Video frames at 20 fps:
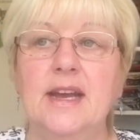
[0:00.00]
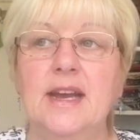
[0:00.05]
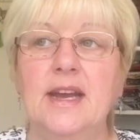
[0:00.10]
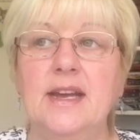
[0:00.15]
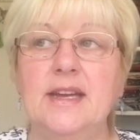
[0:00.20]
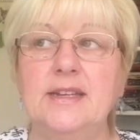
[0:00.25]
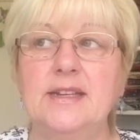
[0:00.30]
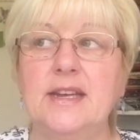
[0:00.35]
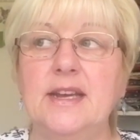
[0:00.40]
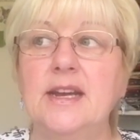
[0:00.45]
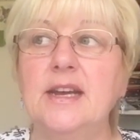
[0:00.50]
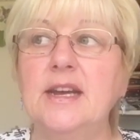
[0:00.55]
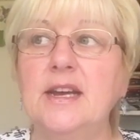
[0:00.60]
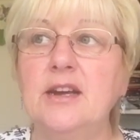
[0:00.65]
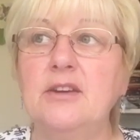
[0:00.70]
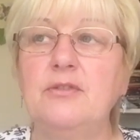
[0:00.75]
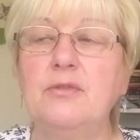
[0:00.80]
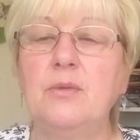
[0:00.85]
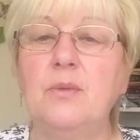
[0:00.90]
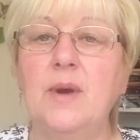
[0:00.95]
and
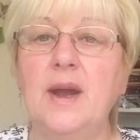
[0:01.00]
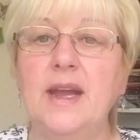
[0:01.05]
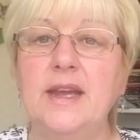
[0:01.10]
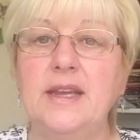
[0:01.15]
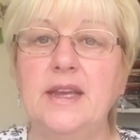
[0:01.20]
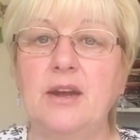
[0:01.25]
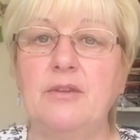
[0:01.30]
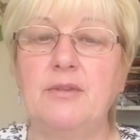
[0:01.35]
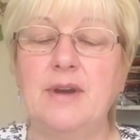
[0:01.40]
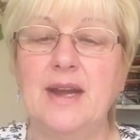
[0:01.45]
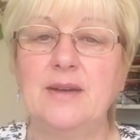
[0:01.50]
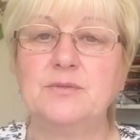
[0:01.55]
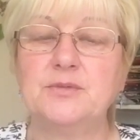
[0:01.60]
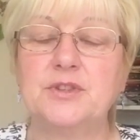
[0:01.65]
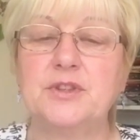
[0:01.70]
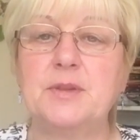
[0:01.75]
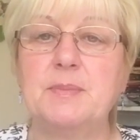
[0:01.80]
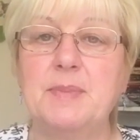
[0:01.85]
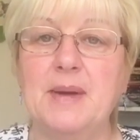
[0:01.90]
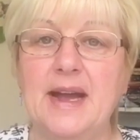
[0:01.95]
halfway around
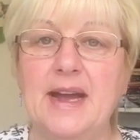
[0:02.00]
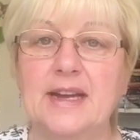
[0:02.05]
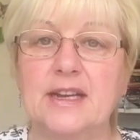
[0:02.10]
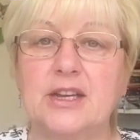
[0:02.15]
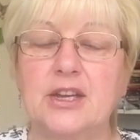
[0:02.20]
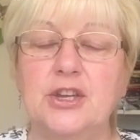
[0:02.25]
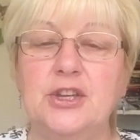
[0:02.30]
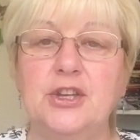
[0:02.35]
the back